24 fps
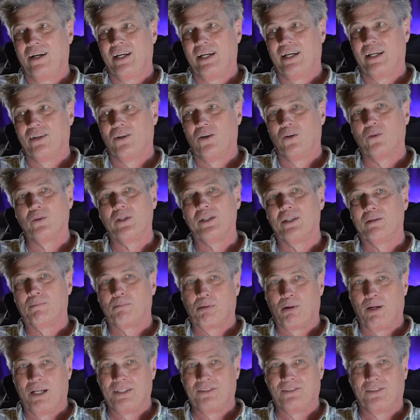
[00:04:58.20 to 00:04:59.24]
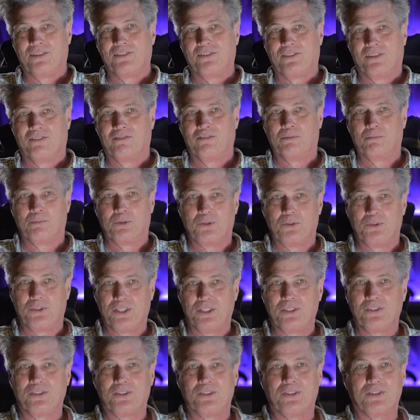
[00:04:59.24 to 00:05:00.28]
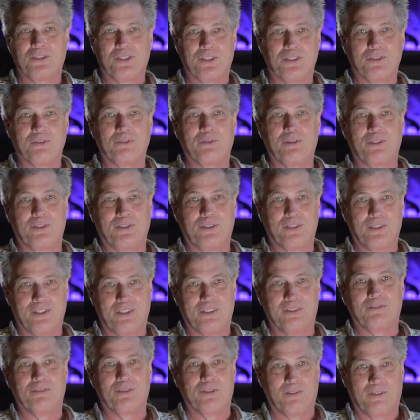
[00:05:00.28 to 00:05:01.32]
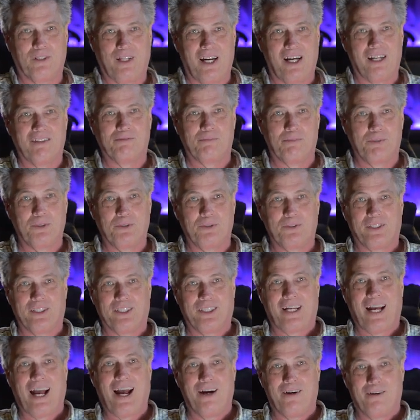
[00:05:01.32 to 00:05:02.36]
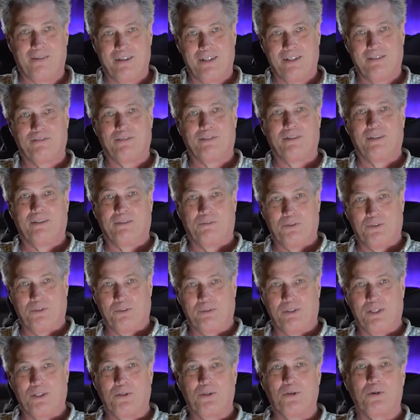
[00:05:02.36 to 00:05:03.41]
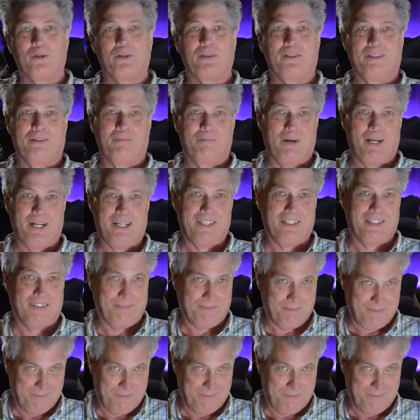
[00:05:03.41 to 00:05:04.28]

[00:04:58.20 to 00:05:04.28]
And only the presence of a musician can really give you live music. However, it was recorded by a